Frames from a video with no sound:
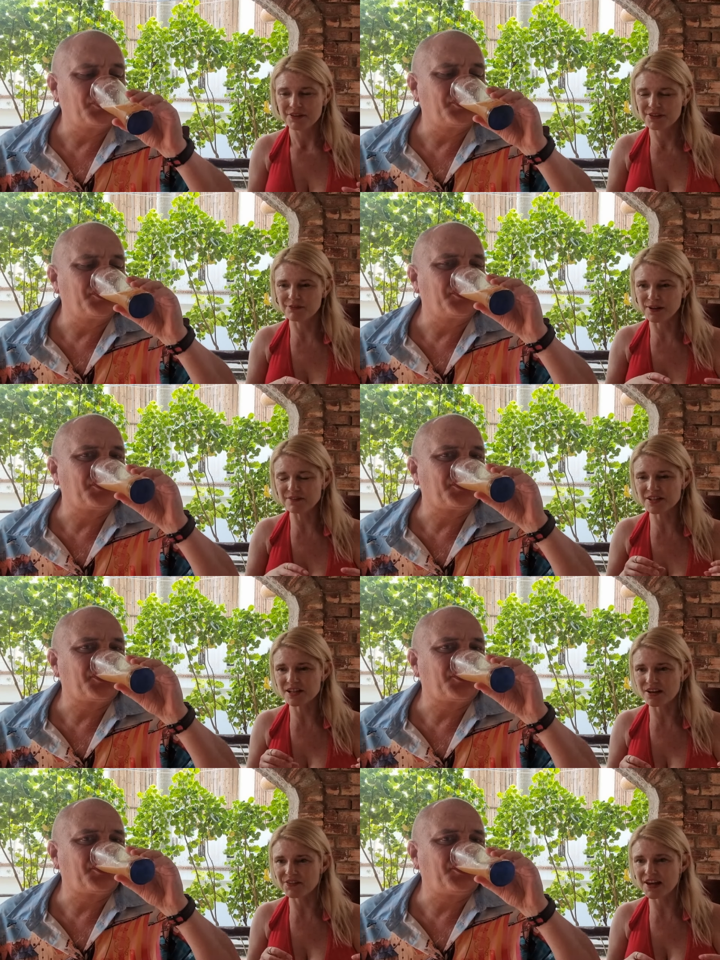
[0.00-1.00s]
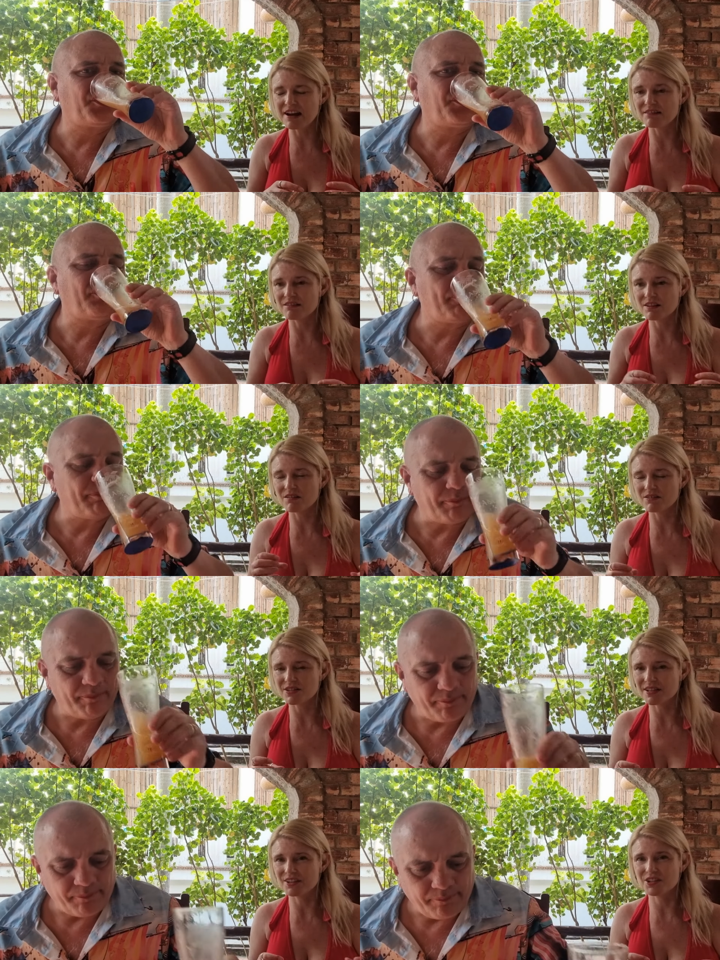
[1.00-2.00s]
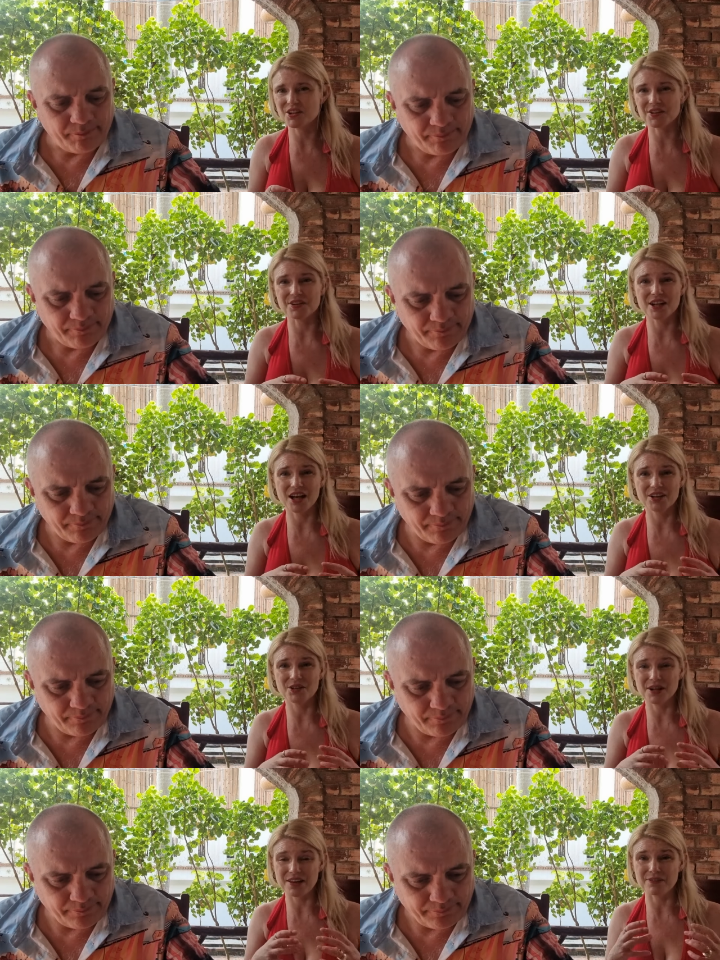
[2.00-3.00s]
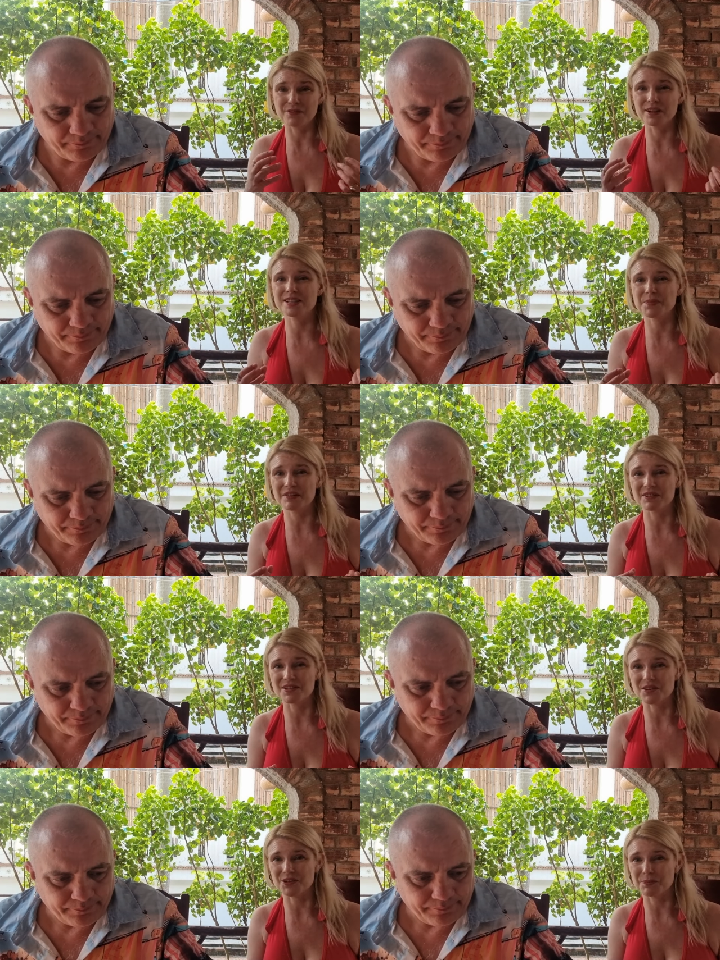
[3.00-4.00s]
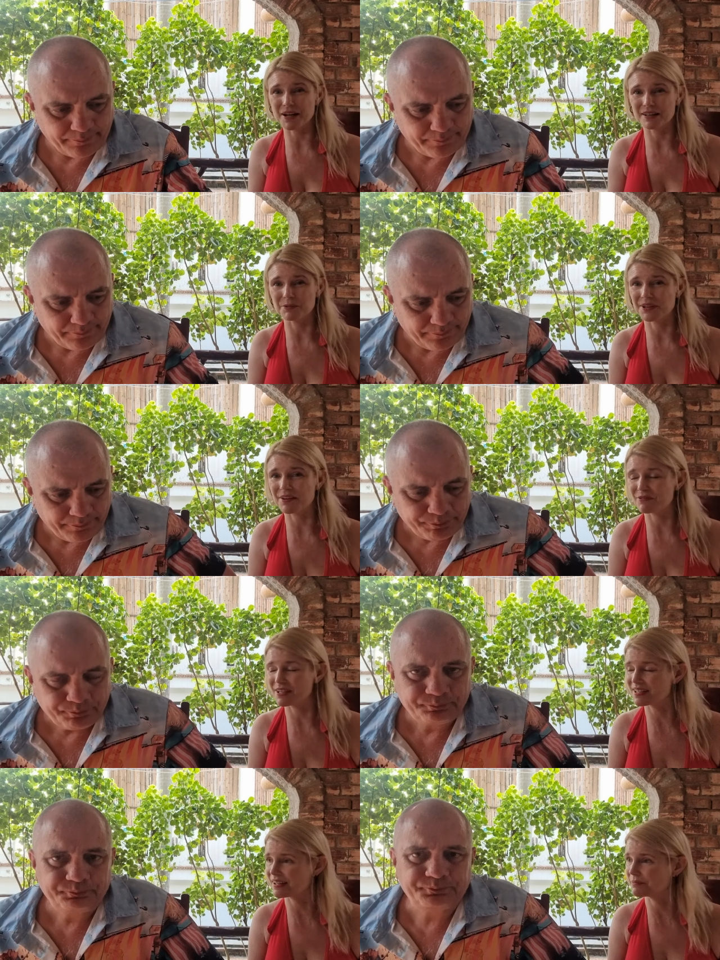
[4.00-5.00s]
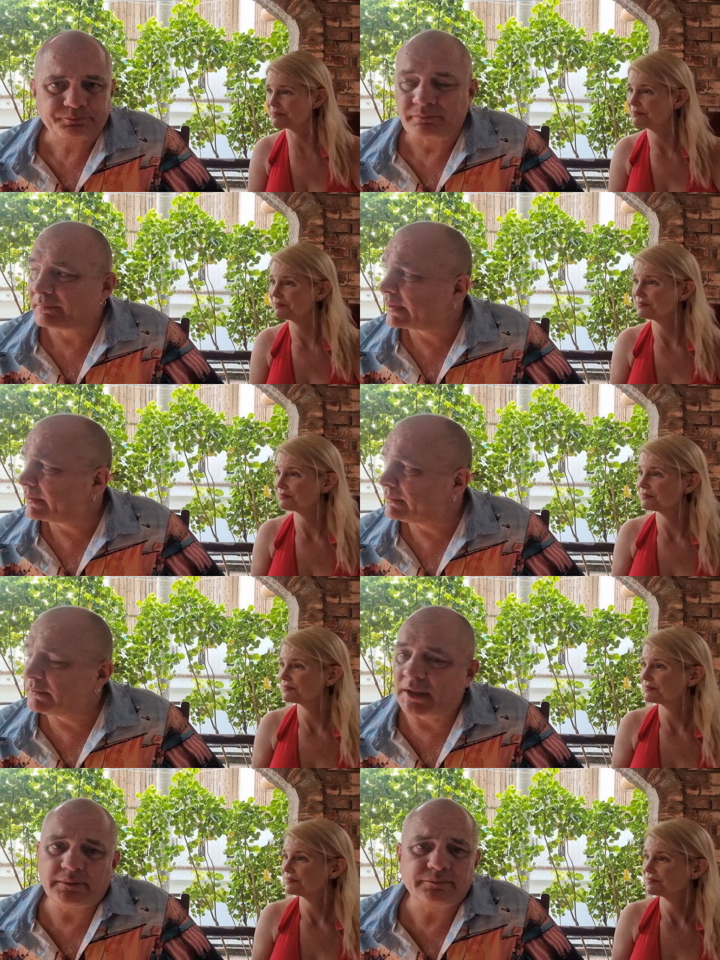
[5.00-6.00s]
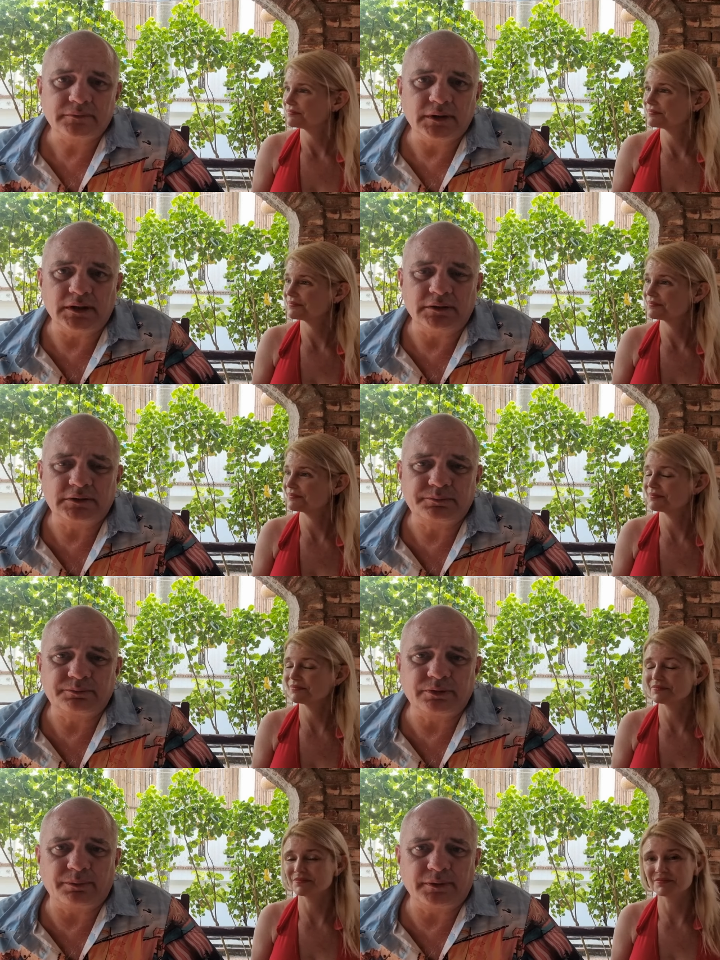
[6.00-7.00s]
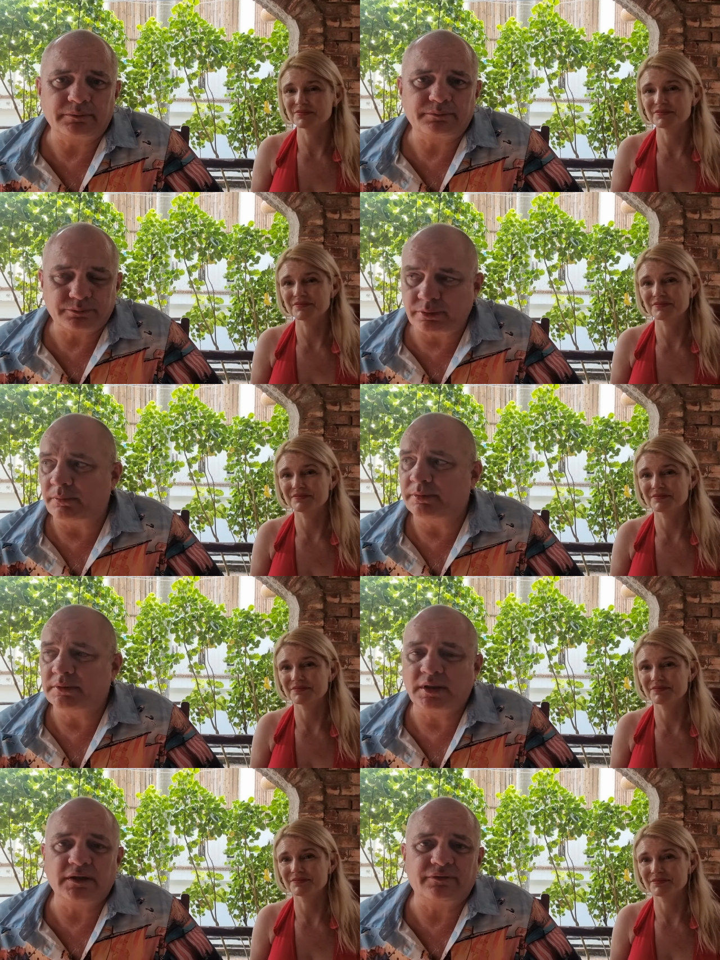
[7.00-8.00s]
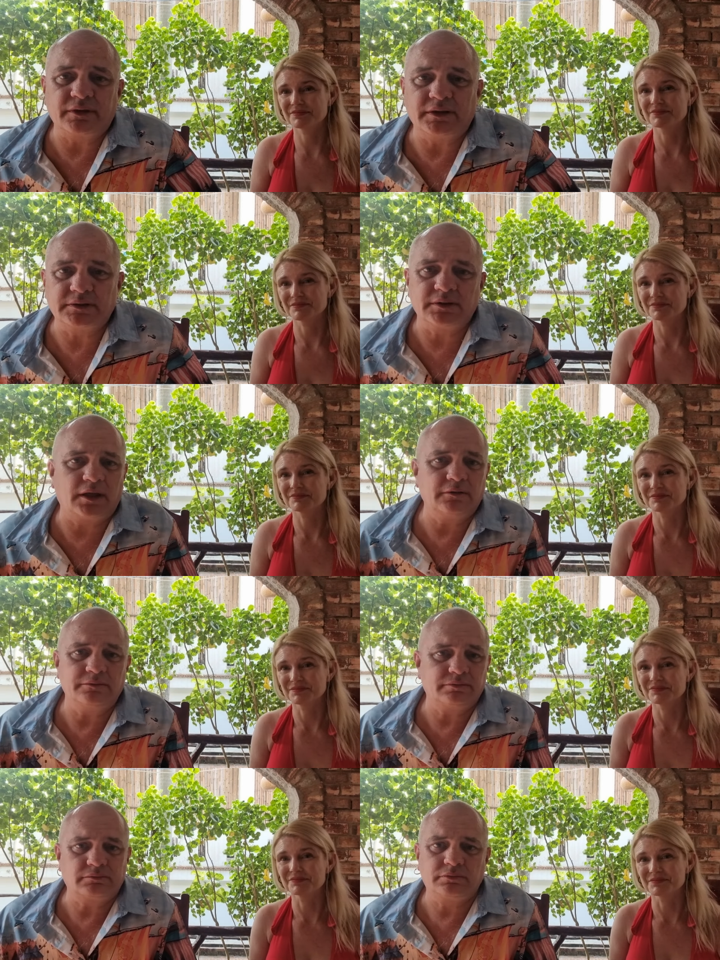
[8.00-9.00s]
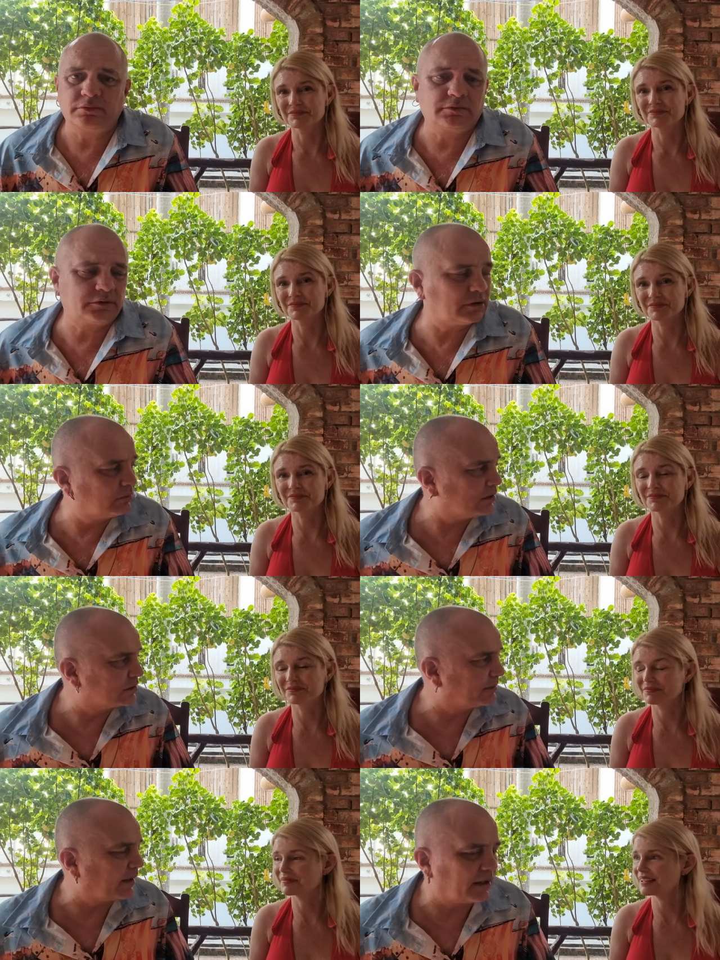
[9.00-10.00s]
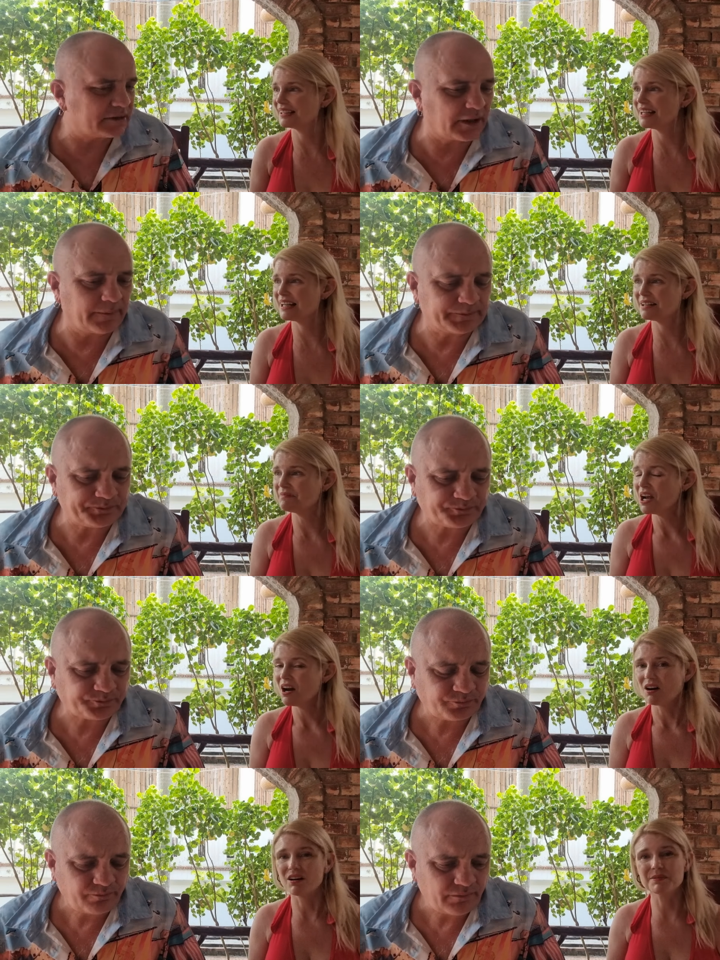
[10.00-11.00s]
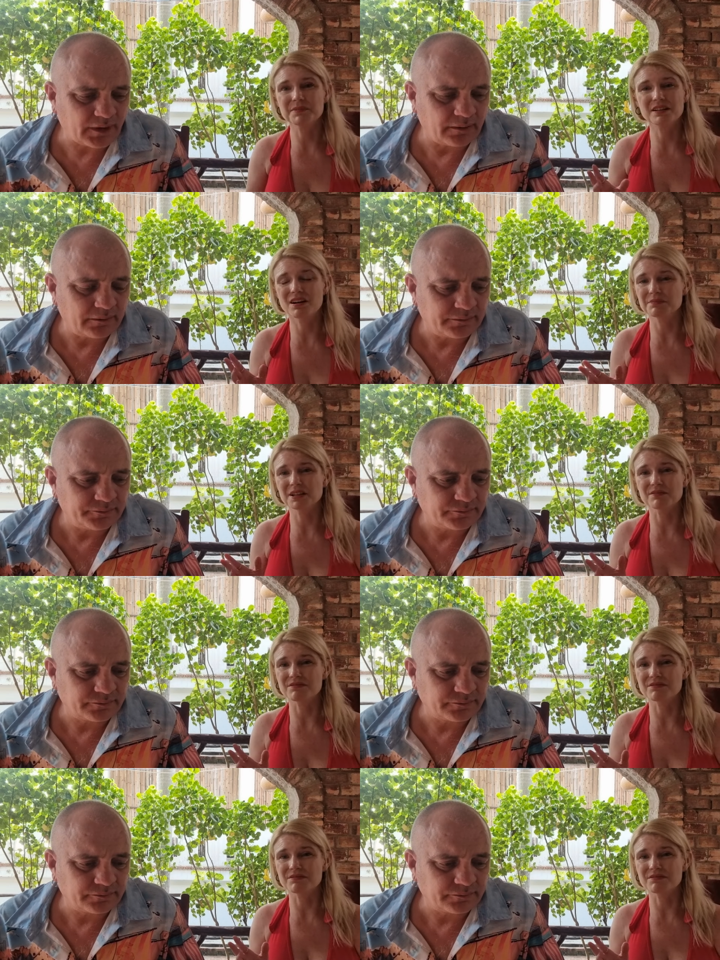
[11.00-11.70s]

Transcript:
Speaker 1: the flavours that are there enhance each other and you get the full experience on your palate with every soup.
Speaker 2: Yeah, and it's proper, proper delivering. There's no two words about it, is yeah. there? Yeah,
Speaker 1: I'm, I'm going to